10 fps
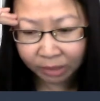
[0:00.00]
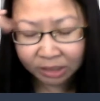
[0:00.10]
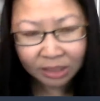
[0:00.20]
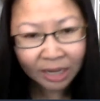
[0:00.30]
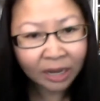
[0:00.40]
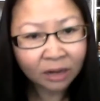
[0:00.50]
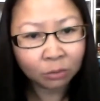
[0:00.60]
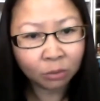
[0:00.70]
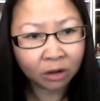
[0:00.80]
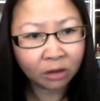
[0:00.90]

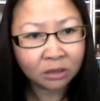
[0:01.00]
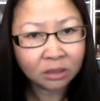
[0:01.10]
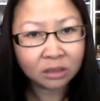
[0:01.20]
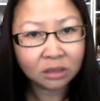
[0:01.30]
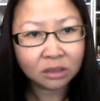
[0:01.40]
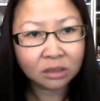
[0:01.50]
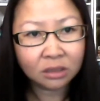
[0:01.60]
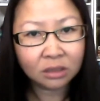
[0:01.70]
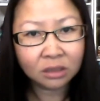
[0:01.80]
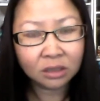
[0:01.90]
Satan works
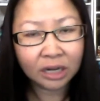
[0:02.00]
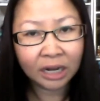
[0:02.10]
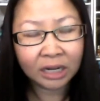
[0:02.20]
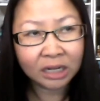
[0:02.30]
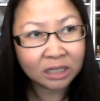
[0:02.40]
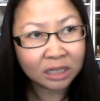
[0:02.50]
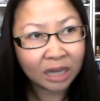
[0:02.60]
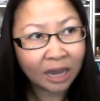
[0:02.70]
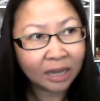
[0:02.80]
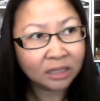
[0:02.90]
and his
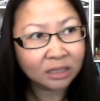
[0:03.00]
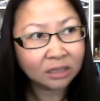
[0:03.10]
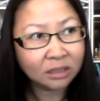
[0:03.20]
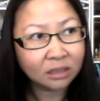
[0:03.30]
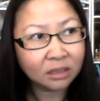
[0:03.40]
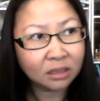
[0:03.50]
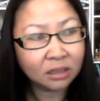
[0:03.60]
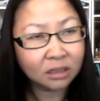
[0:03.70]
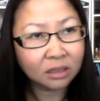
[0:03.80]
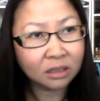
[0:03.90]
lies
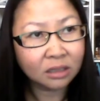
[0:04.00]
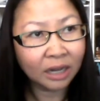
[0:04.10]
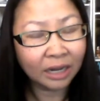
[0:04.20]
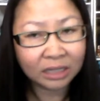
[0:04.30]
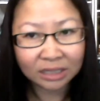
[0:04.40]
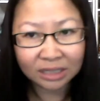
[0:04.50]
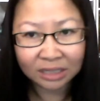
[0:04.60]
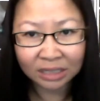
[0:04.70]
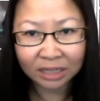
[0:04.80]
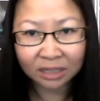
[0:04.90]
and his
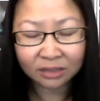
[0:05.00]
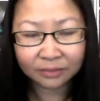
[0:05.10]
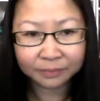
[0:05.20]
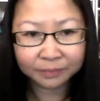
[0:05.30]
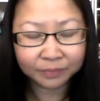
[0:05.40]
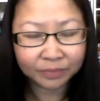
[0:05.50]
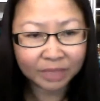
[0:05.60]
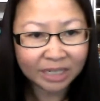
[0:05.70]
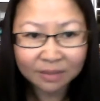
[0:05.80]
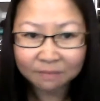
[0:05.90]
deceit,
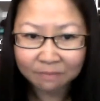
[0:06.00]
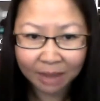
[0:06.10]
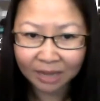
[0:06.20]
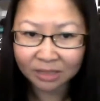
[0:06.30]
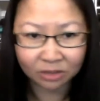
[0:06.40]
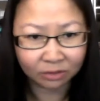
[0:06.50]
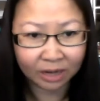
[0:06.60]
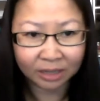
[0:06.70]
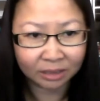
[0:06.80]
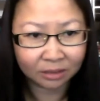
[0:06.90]
he's a master
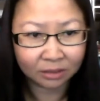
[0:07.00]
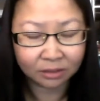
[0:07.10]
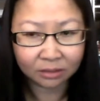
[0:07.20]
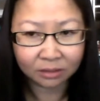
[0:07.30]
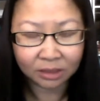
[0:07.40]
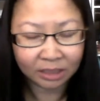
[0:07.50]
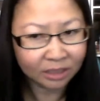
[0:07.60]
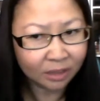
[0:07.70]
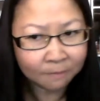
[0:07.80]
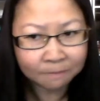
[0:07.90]
at it.
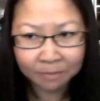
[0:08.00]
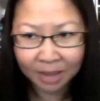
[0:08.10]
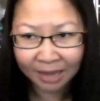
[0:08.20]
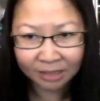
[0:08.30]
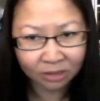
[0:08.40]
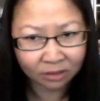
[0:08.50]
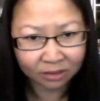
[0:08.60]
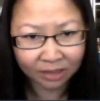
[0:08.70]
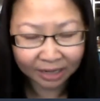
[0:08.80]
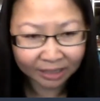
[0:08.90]
He's a
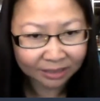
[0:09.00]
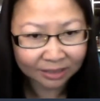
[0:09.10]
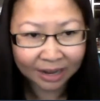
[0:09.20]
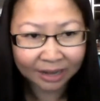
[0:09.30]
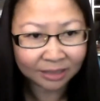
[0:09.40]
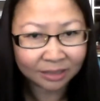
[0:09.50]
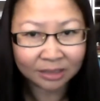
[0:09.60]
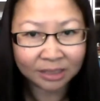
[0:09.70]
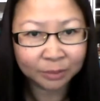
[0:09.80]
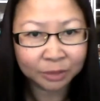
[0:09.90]
master at his lies and
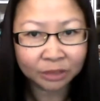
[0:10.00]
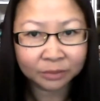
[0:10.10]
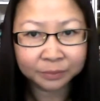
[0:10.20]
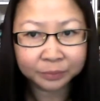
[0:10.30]
deception.